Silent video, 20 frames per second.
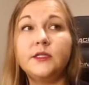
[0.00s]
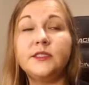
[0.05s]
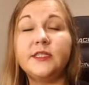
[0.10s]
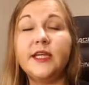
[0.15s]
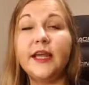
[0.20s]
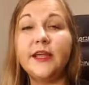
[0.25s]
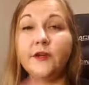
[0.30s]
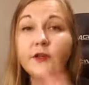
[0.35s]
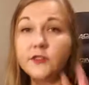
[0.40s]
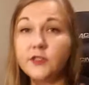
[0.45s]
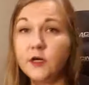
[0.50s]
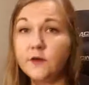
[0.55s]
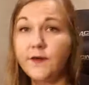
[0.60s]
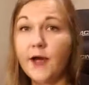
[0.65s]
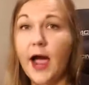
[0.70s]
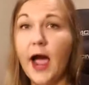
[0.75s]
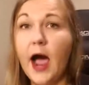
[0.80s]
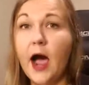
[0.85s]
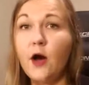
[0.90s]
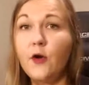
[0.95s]
Take yourself
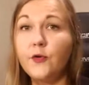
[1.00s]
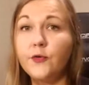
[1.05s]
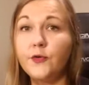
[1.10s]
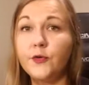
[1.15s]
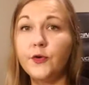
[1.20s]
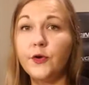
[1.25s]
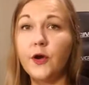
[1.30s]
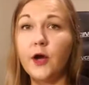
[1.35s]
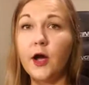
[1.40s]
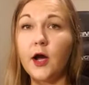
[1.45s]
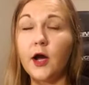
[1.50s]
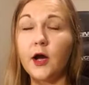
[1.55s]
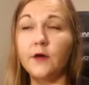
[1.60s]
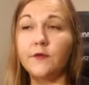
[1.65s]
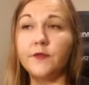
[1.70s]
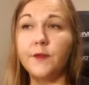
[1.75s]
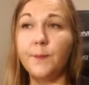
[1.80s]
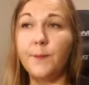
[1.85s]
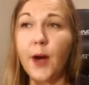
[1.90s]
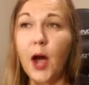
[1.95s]
out
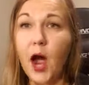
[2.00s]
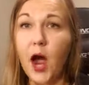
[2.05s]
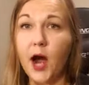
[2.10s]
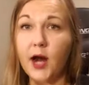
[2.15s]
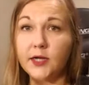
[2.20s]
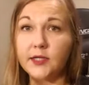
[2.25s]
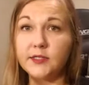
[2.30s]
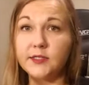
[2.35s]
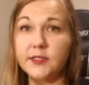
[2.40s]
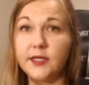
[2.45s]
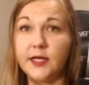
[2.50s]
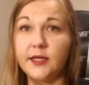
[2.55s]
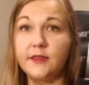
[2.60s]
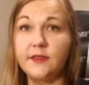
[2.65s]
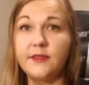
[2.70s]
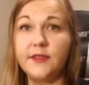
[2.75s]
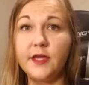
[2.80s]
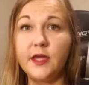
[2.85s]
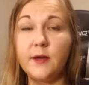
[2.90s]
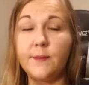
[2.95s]
of the box
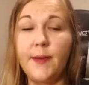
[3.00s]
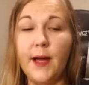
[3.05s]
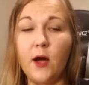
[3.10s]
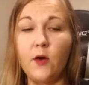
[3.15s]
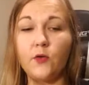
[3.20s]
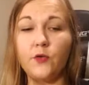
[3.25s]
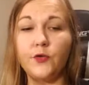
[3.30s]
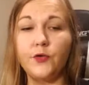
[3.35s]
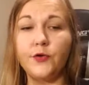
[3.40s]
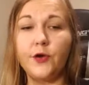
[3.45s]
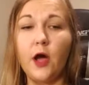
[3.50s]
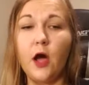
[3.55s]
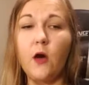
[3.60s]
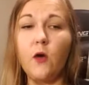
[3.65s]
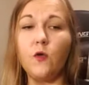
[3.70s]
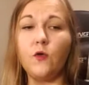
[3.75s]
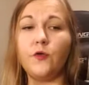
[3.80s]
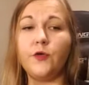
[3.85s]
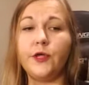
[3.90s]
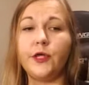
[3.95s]
and think about not
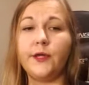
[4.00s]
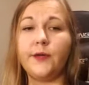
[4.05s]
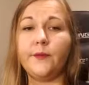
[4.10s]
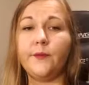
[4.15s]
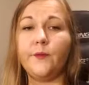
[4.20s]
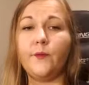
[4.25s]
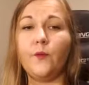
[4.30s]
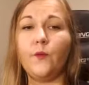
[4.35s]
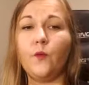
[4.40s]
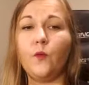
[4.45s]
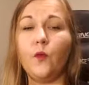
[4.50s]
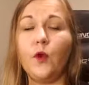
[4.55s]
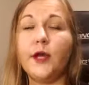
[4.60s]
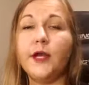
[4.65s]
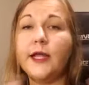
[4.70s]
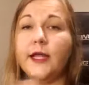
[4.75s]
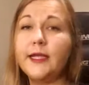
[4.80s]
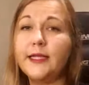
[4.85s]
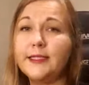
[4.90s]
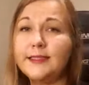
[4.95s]
only
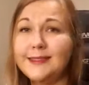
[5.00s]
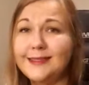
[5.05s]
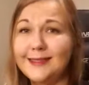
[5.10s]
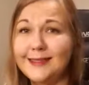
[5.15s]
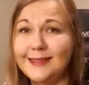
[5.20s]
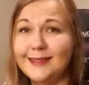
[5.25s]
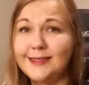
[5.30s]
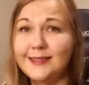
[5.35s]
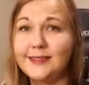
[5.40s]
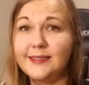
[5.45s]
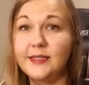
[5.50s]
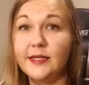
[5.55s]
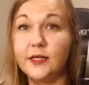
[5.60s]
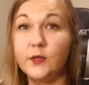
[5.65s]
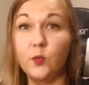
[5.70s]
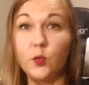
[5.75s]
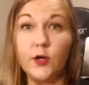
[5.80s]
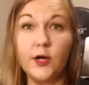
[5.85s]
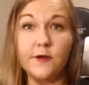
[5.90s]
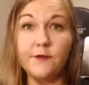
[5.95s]
one instance
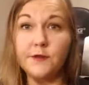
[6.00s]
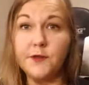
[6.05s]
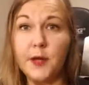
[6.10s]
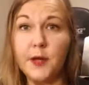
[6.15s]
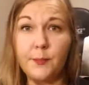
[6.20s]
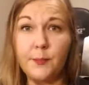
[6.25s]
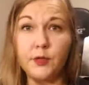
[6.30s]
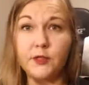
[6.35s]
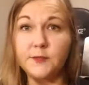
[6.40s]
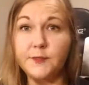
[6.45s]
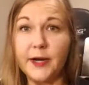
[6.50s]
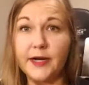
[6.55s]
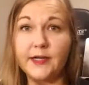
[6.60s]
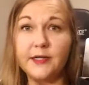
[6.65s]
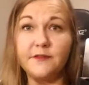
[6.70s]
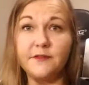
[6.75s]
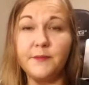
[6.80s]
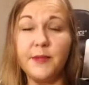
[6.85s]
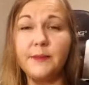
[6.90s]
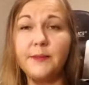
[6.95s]
in whatever that
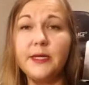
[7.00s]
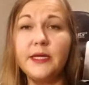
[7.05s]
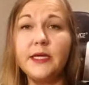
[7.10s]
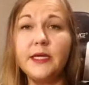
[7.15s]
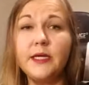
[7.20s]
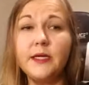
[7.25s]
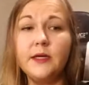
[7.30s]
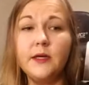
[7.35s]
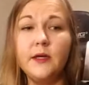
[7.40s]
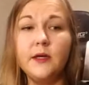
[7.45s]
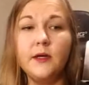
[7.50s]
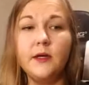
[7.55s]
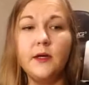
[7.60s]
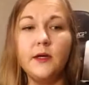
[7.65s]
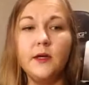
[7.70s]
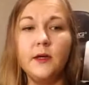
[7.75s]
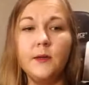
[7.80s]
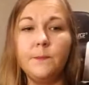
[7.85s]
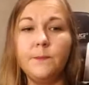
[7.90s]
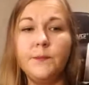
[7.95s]
perspective may be,
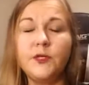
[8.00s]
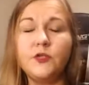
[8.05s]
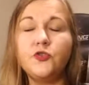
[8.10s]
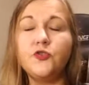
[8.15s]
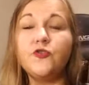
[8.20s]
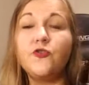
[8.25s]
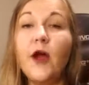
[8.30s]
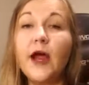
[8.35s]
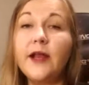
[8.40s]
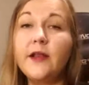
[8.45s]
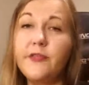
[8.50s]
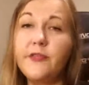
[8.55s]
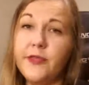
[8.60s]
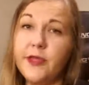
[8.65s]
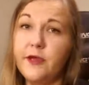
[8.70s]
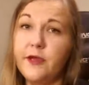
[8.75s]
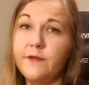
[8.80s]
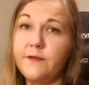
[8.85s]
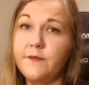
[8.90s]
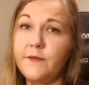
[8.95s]
but try to
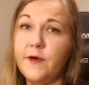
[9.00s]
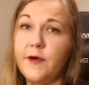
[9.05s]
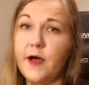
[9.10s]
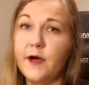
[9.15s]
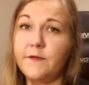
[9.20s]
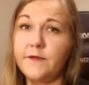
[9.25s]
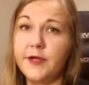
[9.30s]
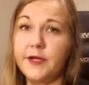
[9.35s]
think of